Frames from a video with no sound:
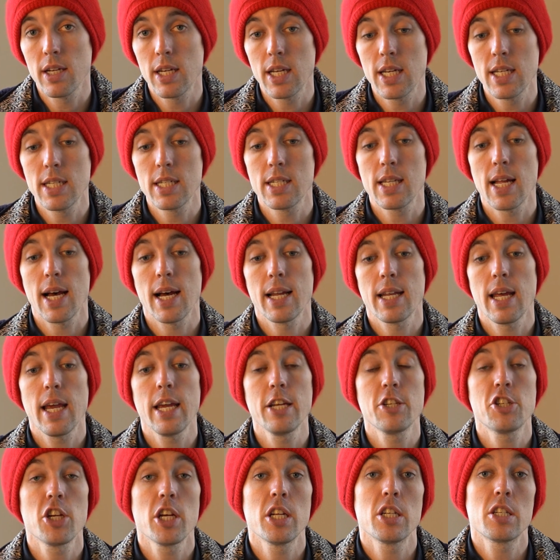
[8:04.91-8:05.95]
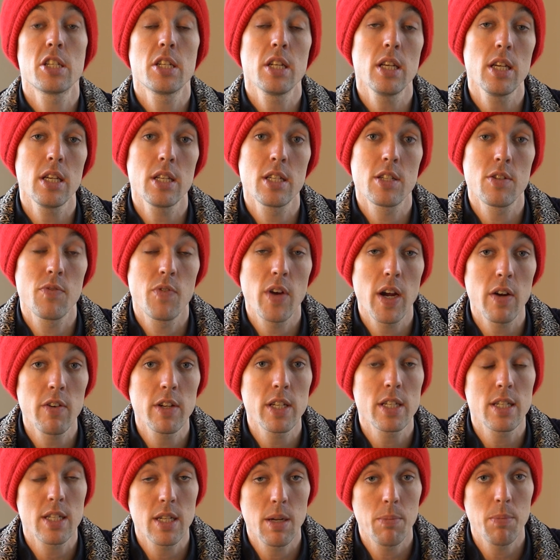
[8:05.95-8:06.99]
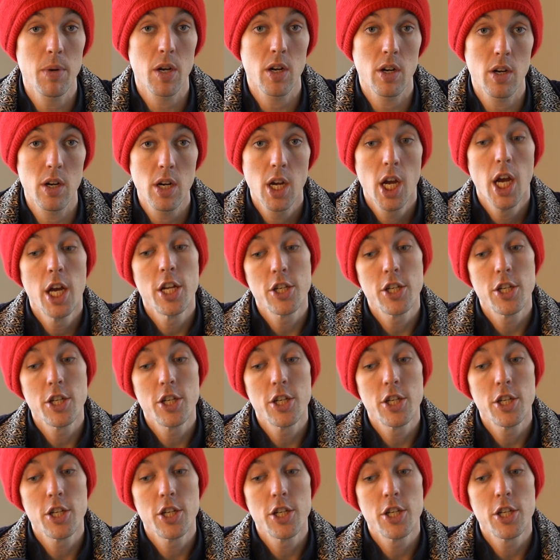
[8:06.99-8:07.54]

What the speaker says: is that HHC is very similar